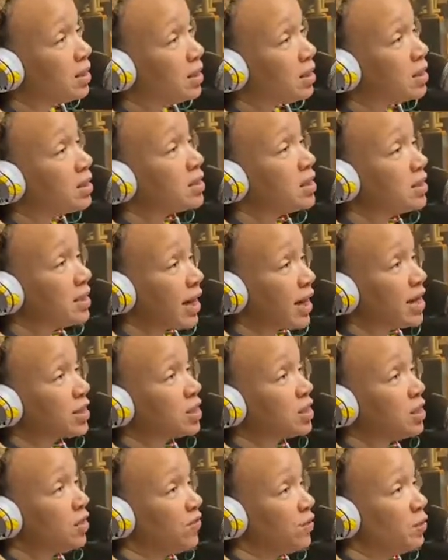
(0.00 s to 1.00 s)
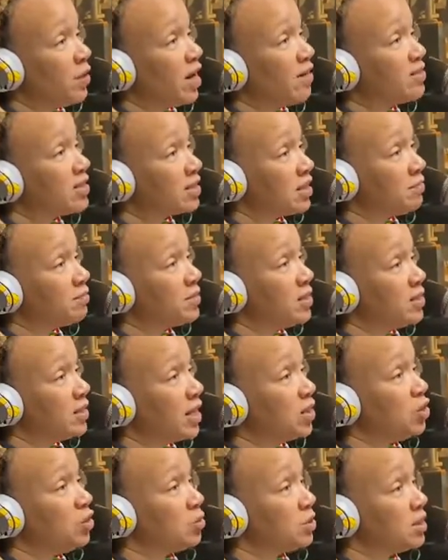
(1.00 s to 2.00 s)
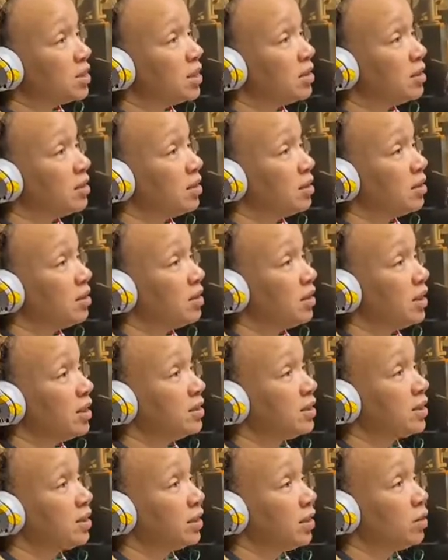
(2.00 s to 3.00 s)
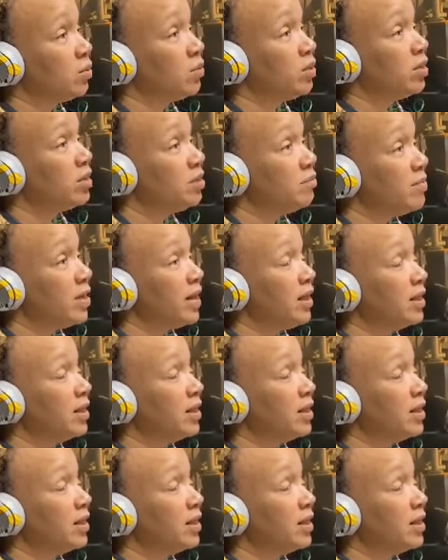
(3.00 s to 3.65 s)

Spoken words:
He's just asking if you have something that you can sit there and declare with the bank